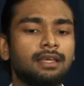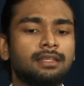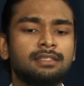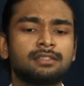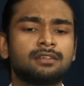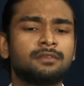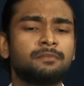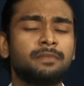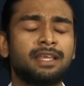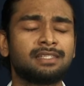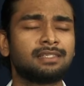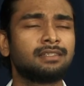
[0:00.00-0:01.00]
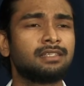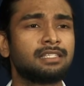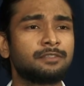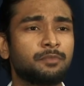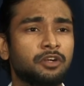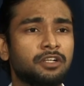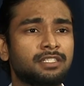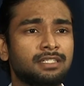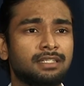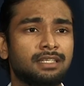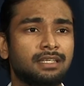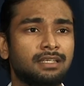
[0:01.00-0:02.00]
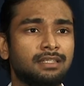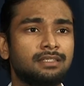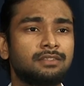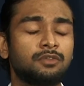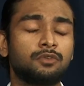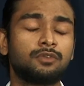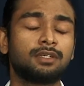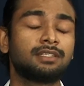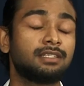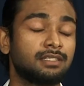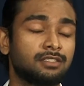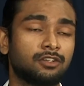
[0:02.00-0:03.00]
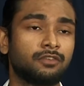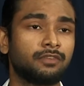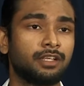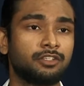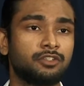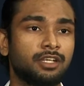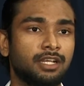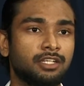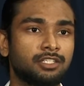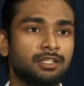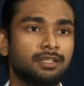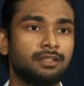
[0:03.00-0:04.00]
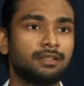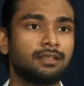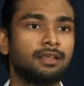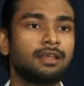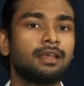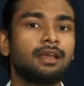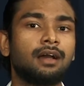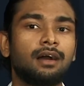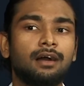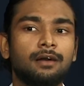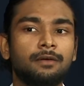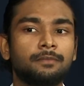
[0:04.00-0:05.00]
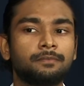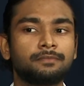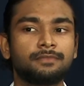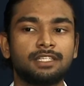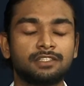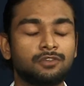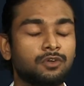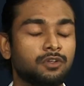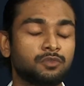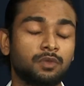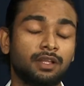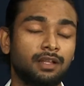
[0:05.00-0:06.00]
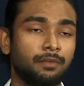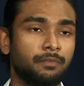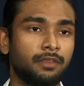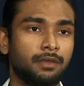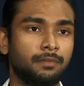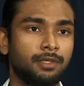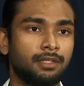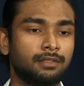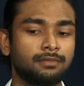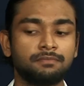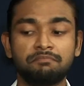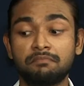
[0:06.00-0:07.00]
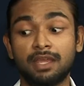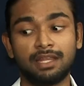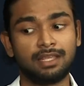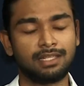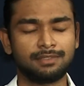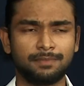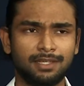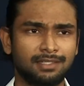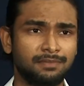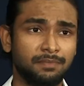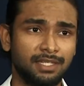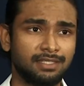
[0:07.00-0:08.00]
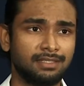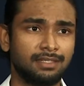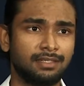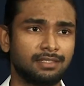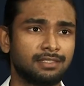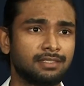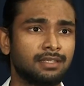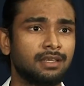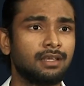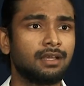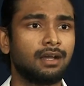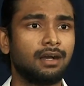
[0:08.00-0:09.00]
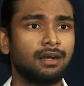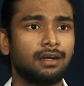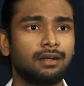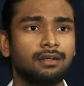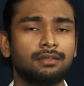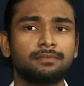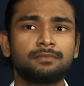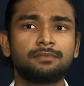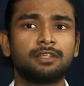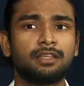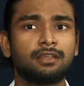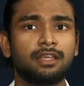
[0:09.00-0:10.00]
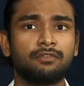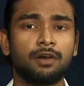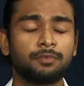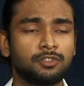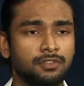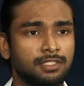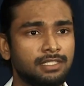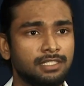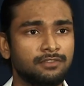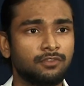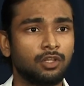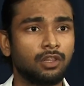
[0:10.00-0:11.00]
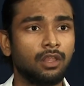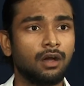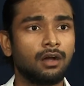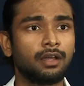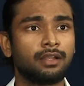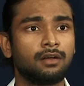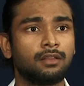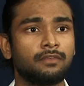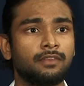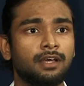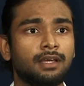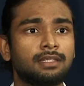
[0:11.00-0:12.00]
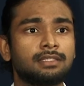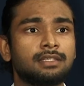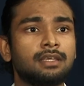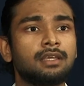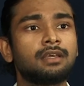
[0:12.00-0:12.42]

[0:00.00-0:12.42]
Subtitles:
These are amazingly spirited kids who deserve an education. This course will help them in many aspects, business, give opportunities for law and all of that.